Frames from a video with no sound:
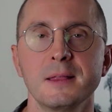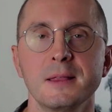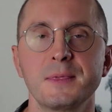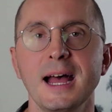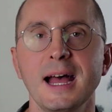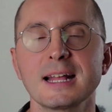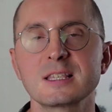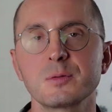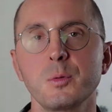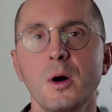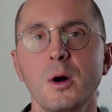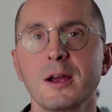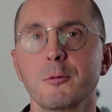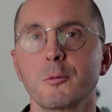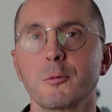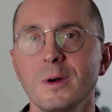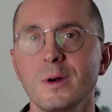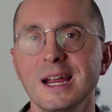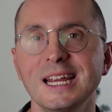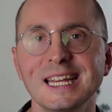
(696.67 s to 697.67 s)
That's why
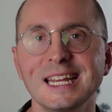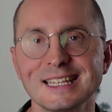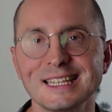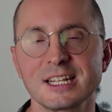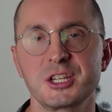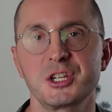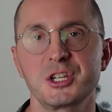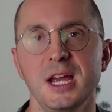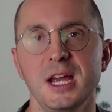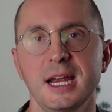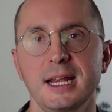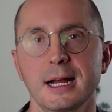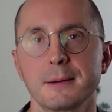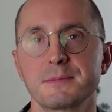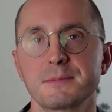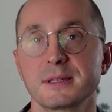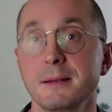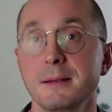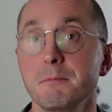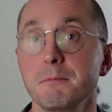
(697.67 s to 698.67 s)
regular
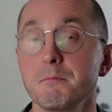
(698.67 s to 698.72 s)
checkups and